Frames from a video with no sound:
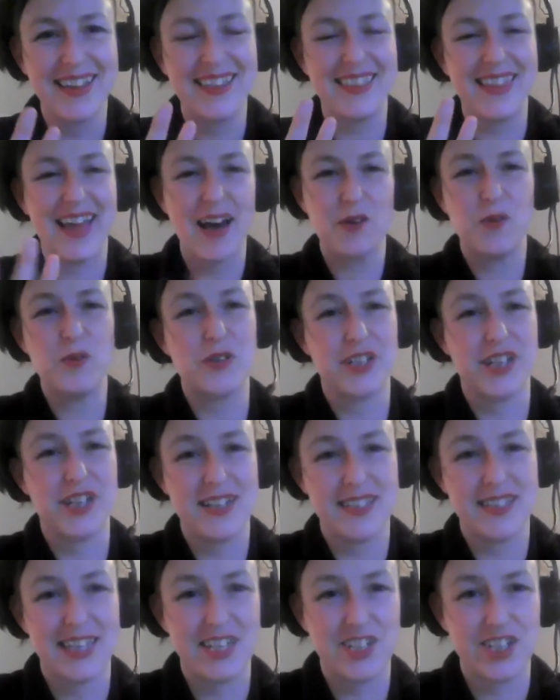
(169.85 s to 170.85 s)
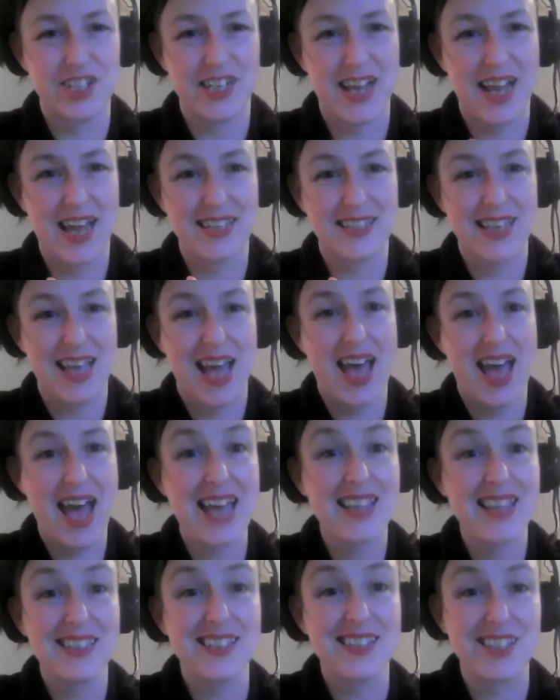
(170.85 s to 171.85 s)
that organization has
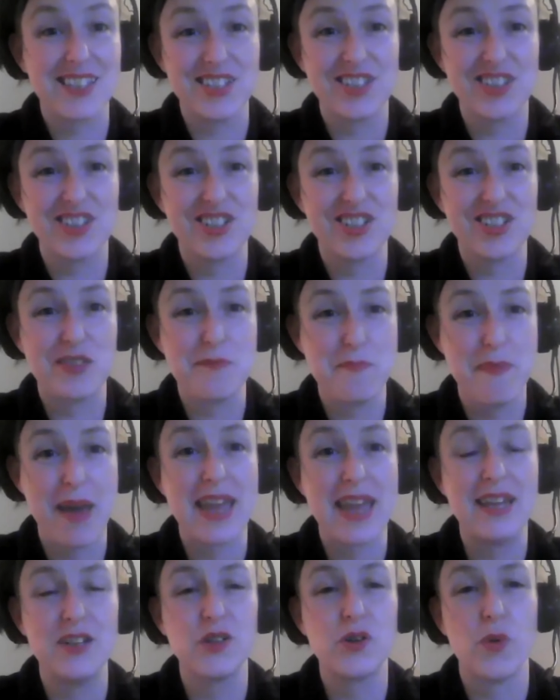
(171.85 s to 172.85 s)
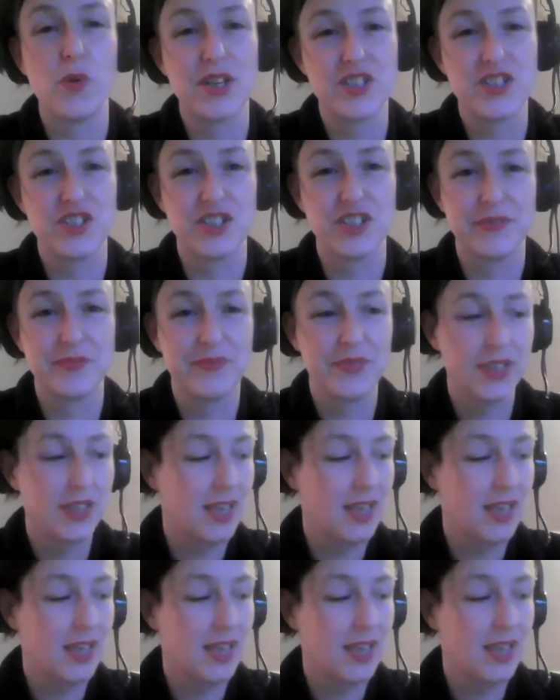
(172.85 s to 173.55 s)
answers to the main question.